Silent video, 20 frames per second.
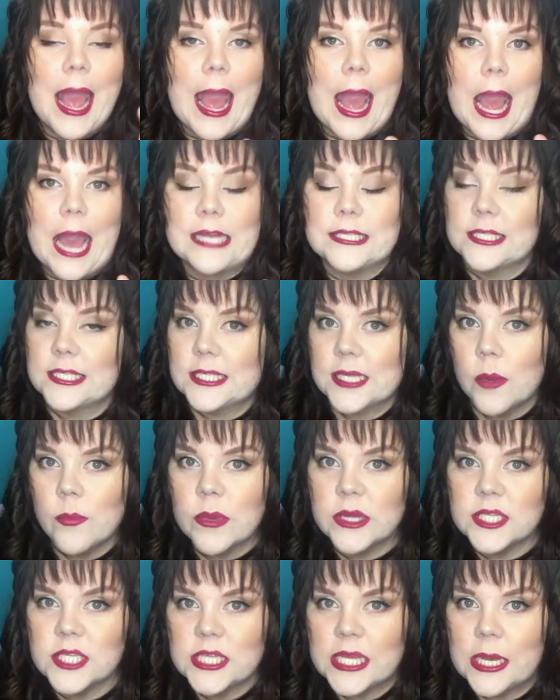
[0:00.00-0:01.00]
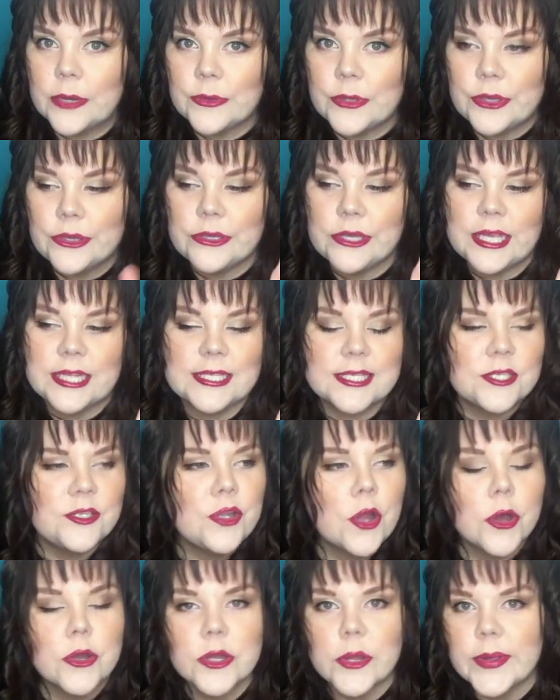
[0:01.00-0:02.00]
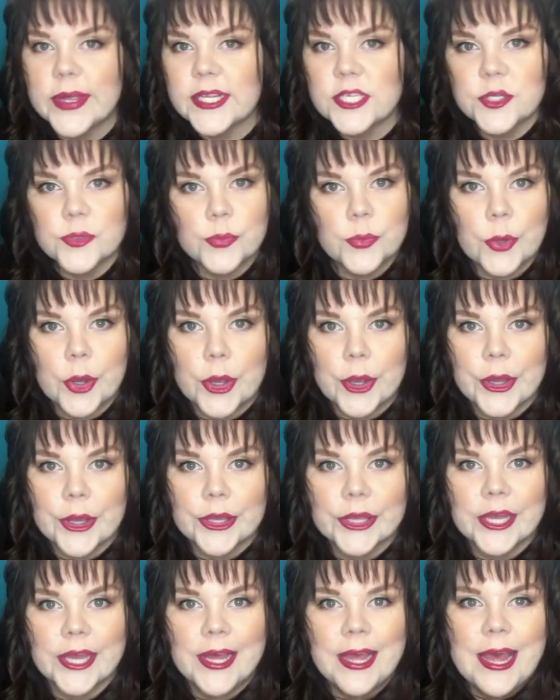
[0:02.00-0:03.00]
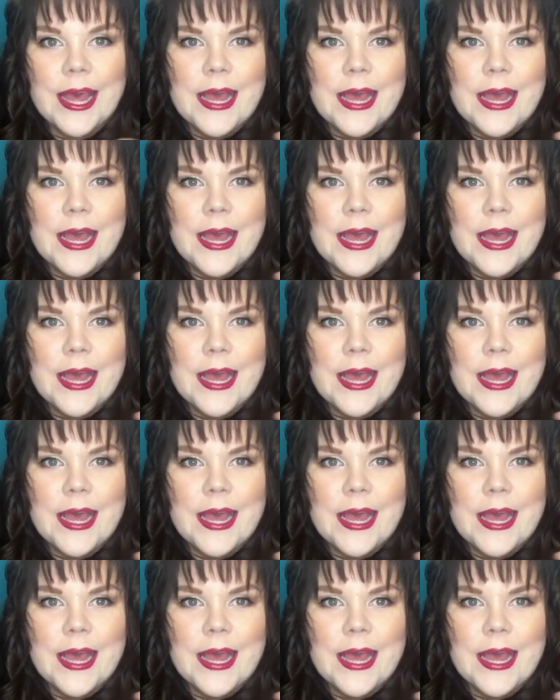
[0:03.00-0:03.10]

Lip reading: had someone tell you it's not going to work,